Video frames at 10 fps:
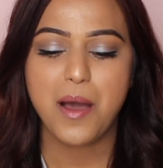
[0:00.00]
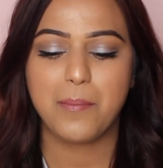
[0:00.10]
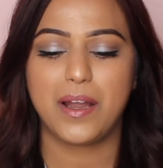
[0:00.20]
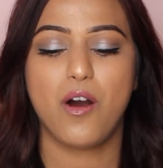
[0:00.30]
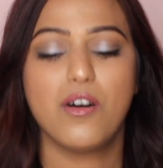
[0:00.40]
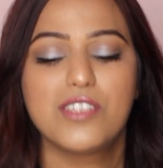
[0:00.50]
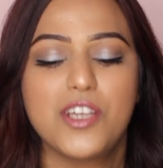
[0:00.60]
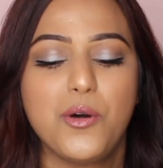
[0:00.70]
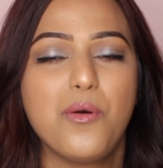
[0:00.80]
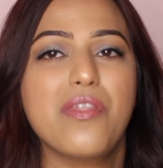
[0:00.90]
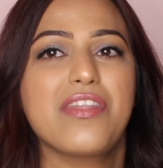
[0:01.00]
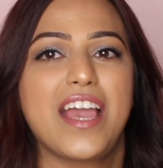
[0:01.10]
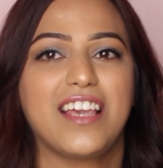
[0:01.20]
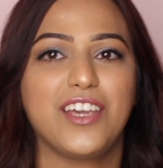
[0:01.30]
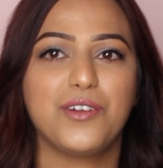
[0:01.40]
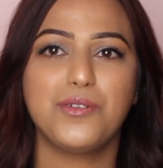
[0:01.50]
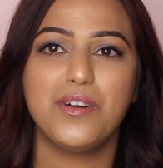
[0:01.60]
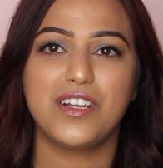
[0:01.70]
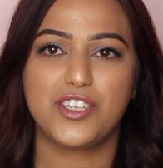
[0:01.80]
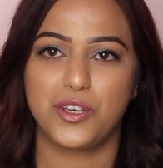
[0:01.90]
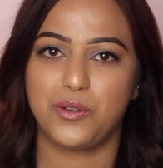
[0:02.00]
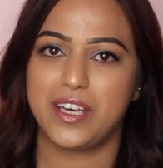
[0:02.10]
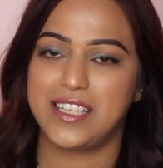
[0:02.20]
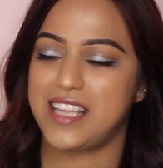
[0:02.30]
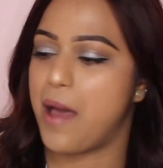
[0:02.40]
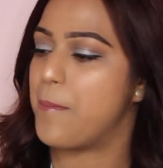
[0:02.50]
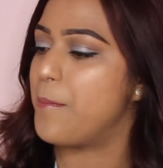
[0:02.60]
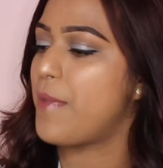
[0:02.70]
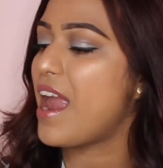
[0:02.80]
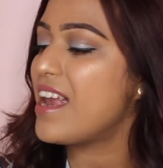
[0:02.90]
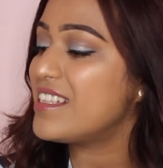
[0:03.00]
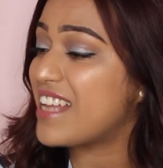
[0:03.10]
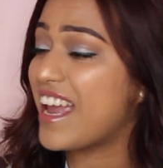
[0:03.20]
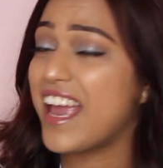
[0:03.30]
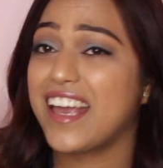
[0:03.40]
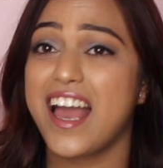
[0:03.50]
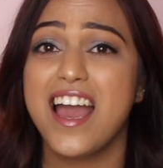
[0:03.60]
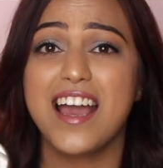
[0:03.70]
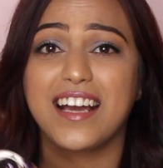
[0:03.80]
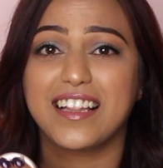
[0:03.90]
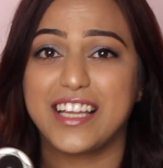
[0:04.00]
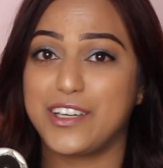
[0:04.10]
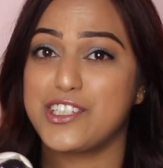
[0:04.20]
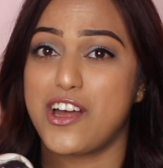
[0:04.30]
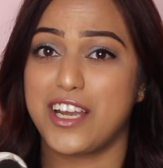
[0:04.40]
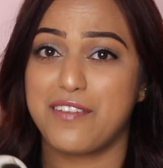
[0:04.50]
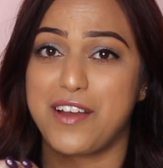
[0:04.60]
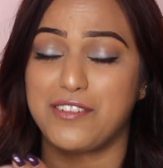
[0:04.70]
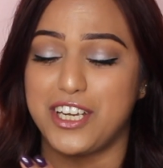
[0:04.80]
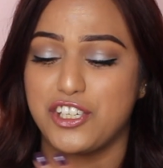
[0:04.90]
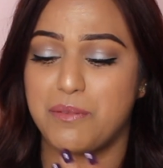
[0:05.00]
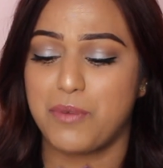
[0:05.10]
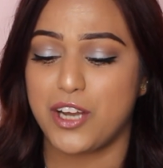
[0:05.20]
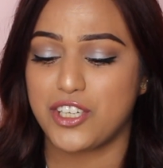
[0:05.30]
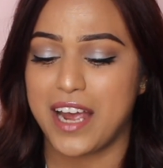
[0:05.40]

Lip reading: but also thank you to this amazing Clarisonic foundation brush.